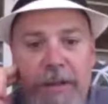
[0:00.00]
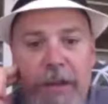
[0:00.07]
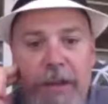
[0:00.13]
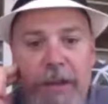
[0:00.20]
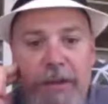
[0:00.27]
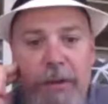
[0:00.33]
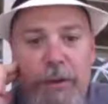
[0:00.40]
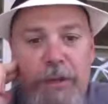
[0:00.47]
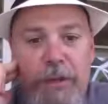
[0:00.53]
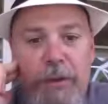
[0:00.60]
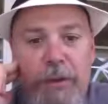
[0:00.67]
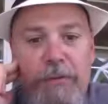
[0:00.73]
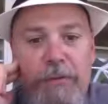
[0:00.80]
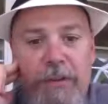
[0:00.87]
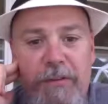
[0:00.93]
you, you had
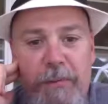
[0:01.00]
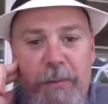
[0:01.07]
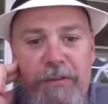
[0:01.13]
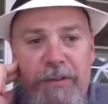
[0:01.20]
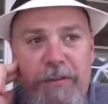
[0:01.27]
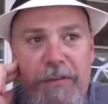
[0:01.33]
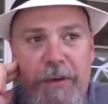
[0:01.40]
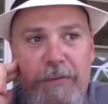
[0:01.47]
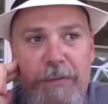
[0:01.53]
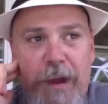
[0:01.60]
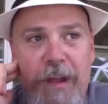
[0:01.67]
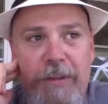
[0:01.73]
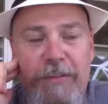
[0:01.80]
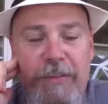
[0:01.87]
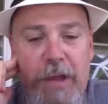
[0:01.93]
used the specific
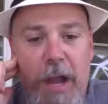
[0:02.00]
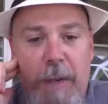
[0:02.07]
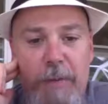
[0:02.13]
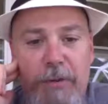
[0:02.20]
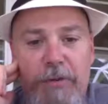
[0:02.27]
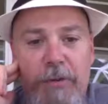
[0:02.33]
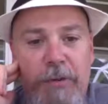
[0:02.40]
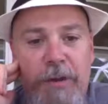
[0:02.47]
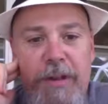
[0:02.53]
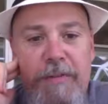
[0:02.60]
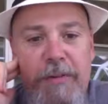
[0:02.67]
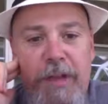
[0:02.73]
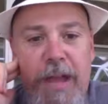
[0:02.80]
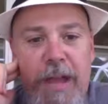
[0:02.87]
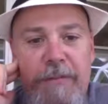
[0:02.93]
phrase, the opportunity of
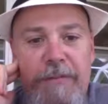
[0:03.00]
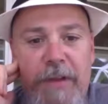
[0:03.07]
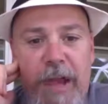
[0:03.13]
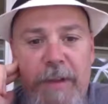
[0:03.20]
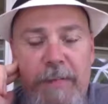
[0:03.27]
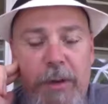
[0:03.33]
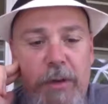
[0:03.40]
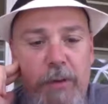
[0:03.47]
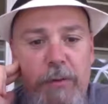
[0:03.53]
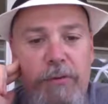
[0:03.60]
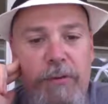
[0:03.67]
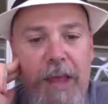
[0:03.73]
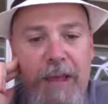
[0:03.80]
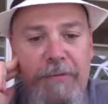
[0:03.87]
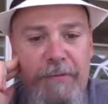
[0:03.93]
a lifetime, but whose
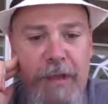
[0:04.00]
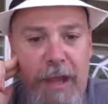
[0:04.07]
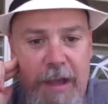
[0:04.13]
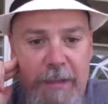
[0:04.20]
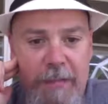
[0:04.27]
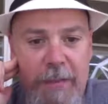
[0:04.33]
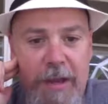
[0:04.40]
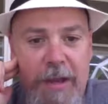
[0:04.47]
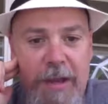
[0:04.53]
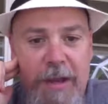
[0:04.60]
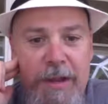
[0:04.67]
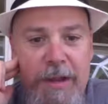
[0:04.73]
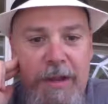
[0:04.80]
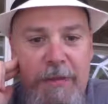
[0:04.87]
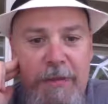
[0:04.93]
lifetime?
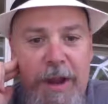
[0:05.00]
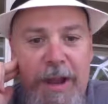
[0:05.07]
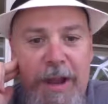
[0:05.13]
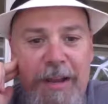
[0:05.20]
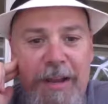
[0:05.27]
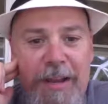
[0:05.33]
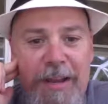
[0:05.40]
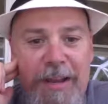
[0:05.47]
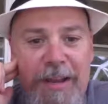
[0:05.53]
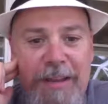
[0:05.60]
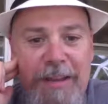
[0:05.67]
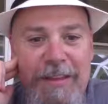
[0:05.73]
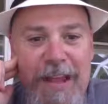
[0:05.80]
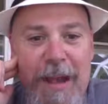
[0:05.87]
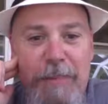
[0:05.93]
Right?
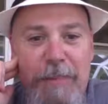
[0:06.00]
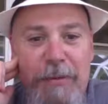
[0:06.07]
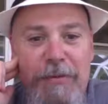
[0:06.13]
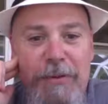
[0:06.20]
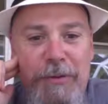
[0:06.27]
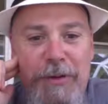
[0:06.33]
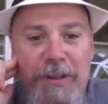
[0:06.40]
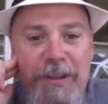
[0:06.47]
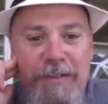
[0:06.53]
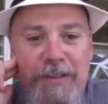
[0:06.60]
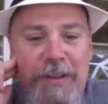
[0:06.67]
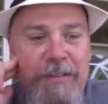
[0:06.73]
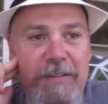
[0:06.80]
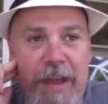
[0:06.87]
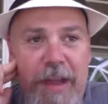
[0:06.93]
The
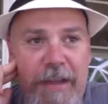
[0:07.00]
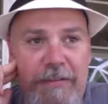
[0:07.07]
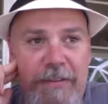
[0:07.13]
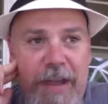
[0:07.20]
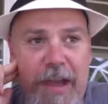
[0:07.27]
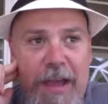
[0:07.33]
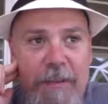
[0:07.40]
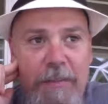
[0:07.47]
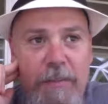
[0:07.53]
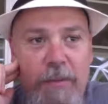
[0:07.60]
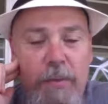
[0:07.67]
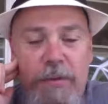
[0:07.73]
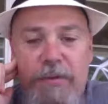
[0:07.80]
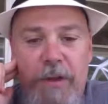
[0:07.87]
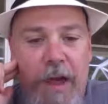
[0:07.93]
opportunity of his
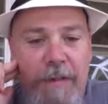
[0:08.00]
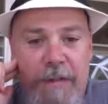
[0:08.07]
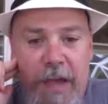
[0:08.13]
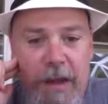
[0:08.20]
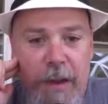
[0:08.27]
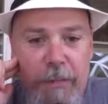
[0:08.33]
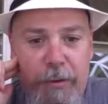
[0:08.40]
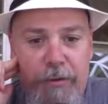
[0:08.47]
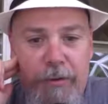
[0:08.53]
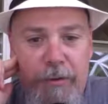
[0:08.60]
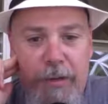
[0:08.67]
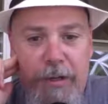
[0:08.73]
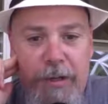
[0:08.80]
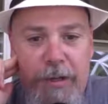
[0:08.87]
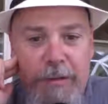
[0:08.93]
lifetime was not that opportunity.